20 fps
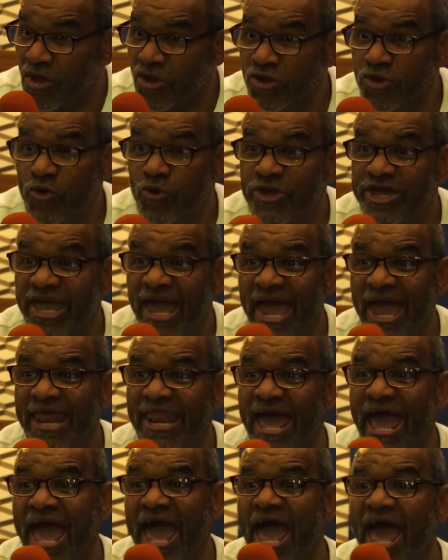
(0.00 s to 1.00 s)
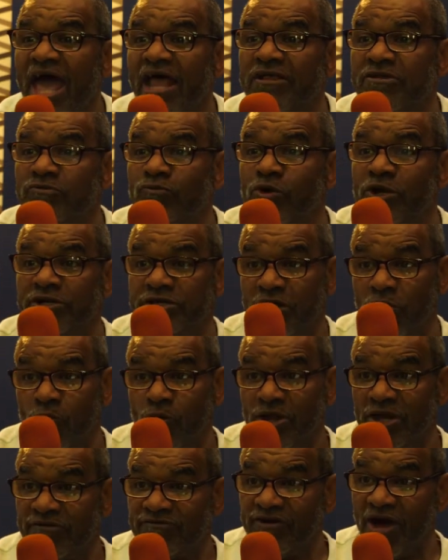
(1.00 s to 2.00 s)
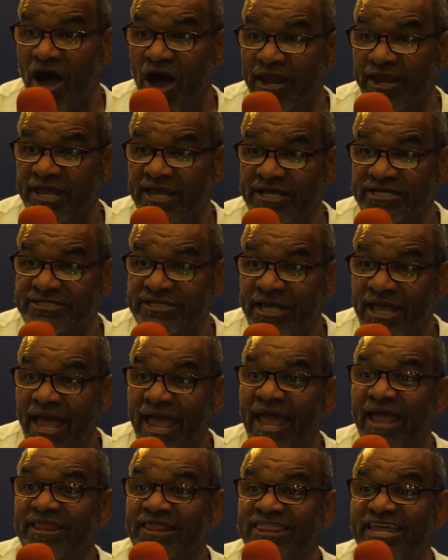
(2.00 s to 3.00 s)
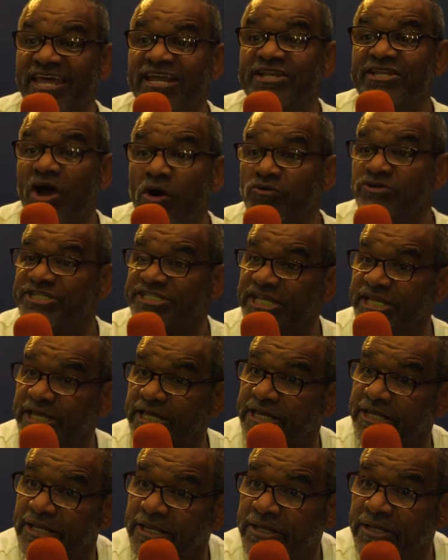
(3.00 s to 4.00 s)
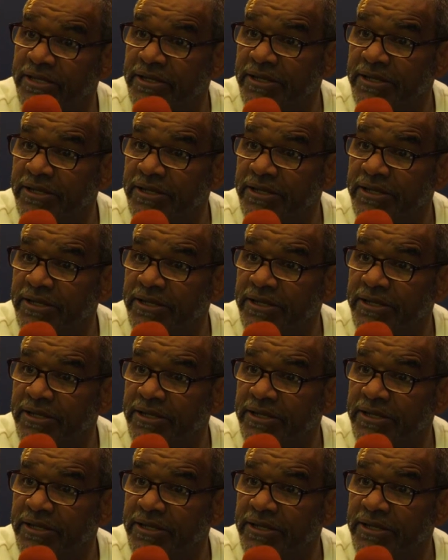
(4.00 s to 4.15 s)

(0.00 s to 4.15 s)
You can't ask what the will of God is and then don't seek it.